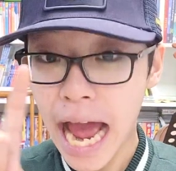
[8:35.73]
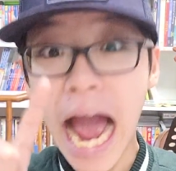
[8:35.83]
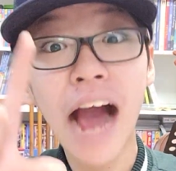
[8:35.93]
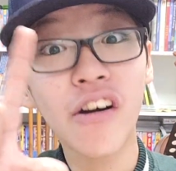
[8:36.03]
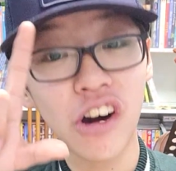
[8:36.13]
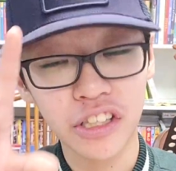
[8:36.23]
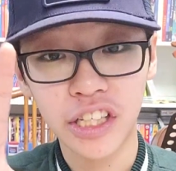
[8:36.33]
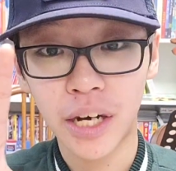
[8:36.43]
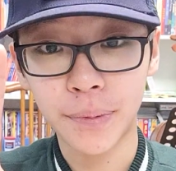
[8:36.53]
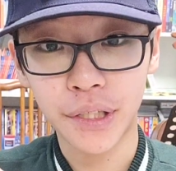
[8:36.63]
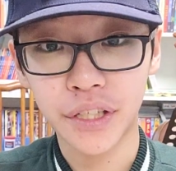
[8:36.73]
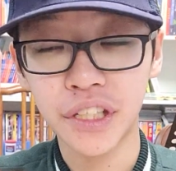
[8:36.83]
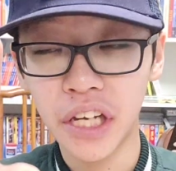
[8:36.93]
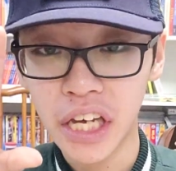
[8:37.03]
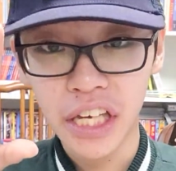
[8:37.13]
how hot the object
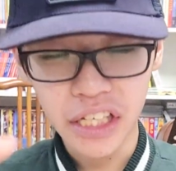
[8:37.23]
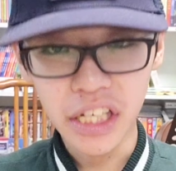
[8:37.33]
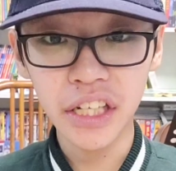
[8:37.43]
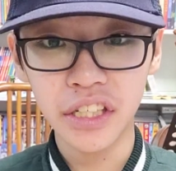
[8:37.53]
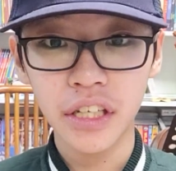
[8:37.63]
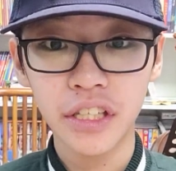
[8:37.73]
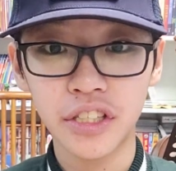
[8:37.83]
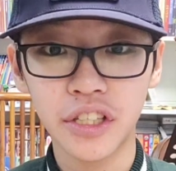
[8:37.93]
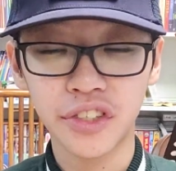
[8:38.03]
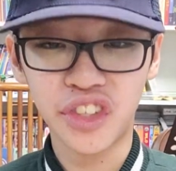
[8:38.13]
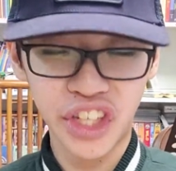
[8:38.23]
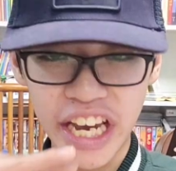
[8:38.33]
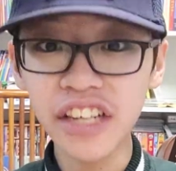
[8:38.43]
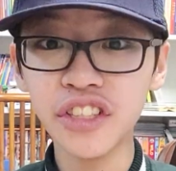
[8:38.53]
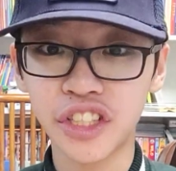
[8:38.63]
is. Heat is just the
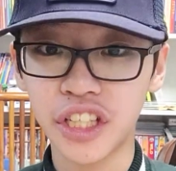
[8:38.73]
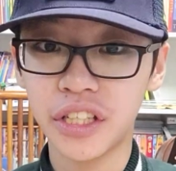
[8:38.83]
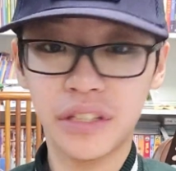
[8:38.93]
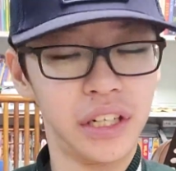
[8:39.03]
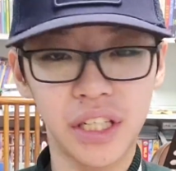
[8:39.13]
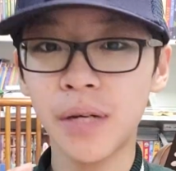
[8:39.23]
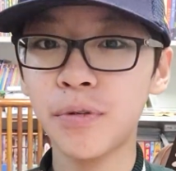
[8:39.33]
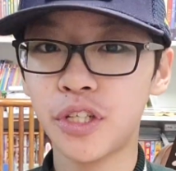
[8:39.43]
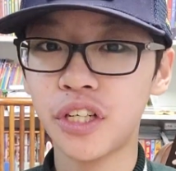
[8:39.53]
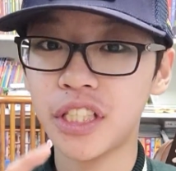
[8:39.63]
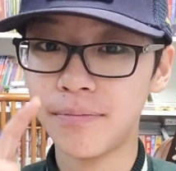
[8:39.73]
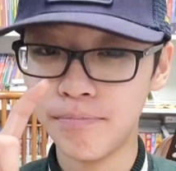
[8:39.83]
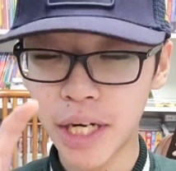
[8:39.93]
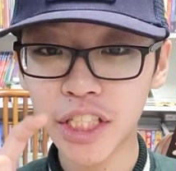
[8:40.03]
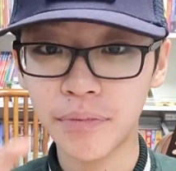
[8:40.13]
energy. Temperature is a
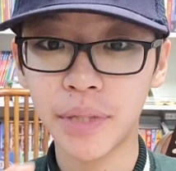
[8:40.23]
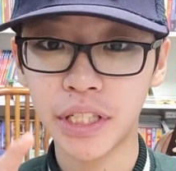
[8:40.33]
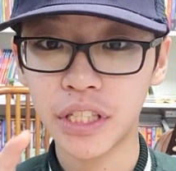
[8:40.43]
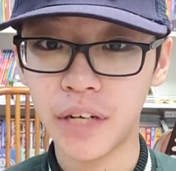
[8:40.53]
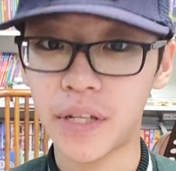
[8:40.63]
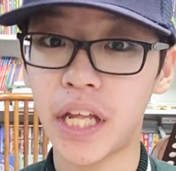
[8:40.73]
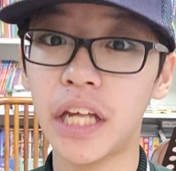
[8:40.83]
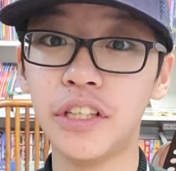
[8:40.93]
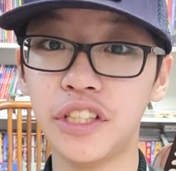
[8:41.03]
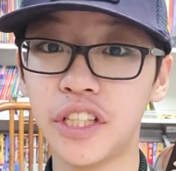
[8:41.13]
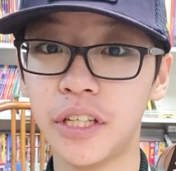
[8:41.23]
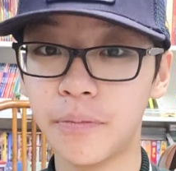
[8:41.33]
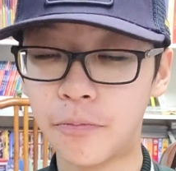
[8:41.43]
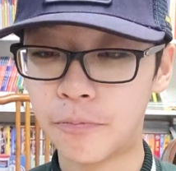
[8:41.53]
measurement of that energy.